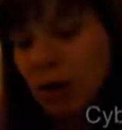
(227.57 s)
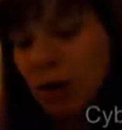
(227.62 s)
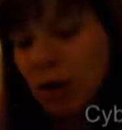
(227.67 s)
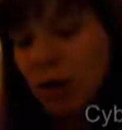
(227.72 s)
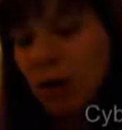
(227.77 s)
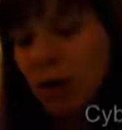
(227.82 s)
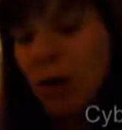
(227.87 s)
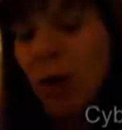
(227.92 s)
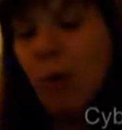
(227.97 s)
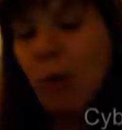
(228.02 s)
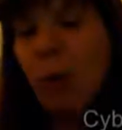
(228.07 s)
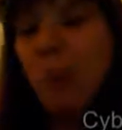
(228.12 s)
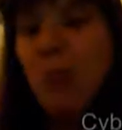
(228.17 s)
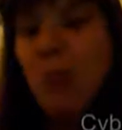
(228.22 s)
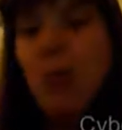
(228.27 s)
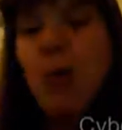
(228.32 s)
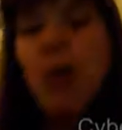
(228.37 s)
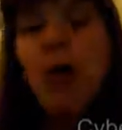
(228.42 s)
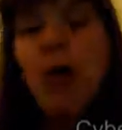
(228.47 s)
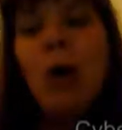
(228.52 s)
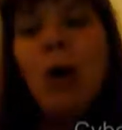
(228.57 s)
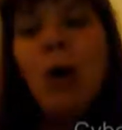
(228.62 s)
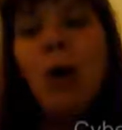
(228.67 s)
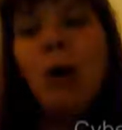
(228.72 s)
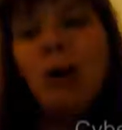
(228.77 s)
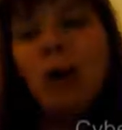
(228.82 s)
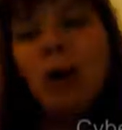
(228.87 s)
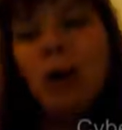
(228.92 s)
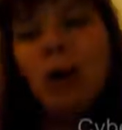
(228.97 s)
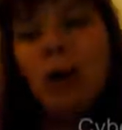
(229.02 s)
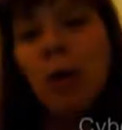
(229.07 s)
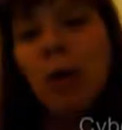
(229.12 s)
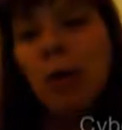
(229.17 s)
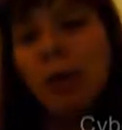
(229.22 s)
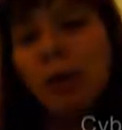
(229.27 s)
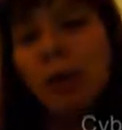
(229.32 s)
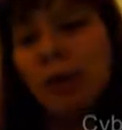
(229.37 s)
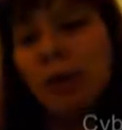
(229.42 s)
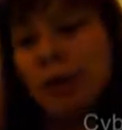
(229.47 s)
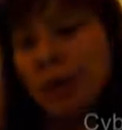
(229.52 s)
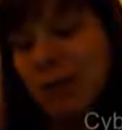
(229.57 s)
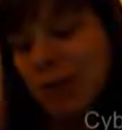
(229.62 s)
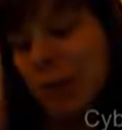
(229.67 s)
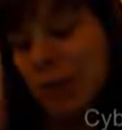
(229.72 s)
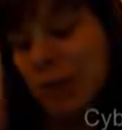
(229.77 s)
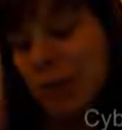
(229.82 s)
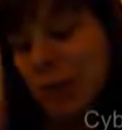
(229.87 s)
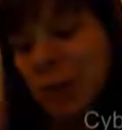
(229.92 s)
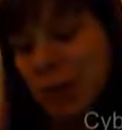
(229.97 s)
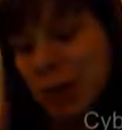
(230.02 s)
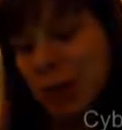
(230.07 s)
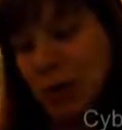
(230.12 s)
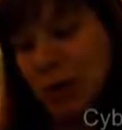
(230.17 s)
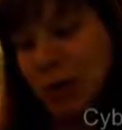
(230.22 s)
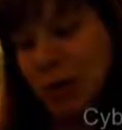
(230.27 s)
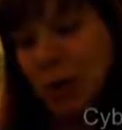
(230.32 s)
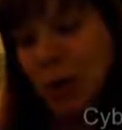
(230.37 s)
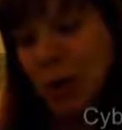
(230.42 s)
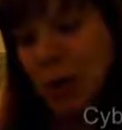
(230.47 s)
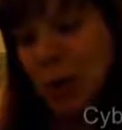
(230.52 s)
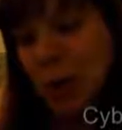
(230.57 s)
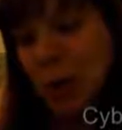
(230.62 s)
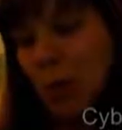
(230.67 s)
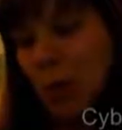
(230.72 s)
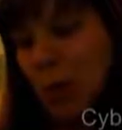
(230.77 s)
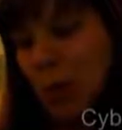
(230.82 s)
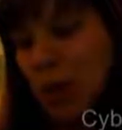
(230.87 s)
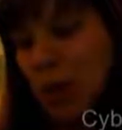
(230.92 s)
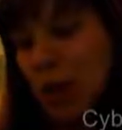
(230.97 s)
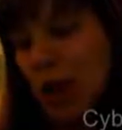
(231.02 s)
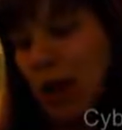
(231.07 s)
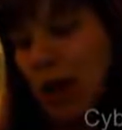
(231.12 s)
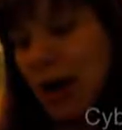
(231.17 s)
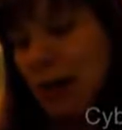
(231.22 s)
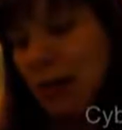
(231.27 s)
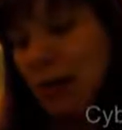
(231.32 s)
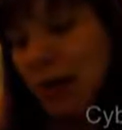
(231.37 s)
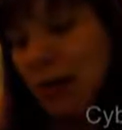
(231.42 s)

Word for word: so we all know whether or not